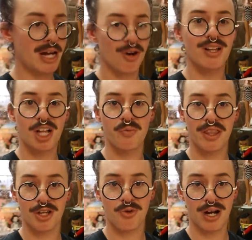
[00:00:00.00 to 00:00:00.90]
parallel
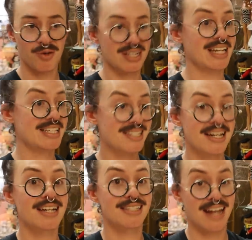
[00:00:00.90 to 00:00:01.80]
with the ground, it like
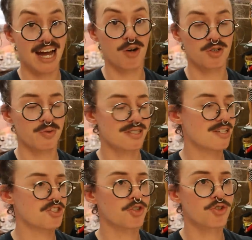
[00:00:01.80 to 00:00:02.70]
stands out was
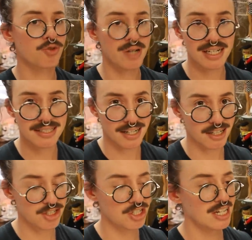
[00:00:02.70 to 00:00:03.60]
such a great
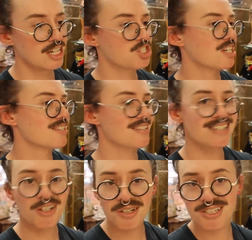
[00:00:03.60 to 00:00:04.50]
touch. She has the
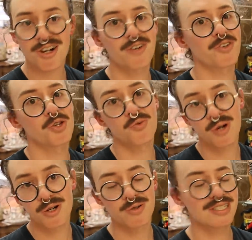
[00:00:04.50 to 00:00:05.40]
silk scarf and the
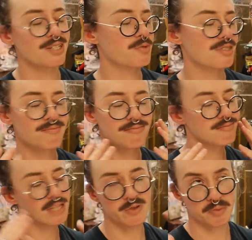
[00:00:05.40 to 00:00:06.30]
rose and it was
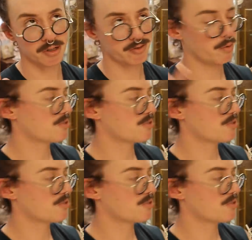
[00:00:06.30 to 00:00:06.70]
it was beautiful.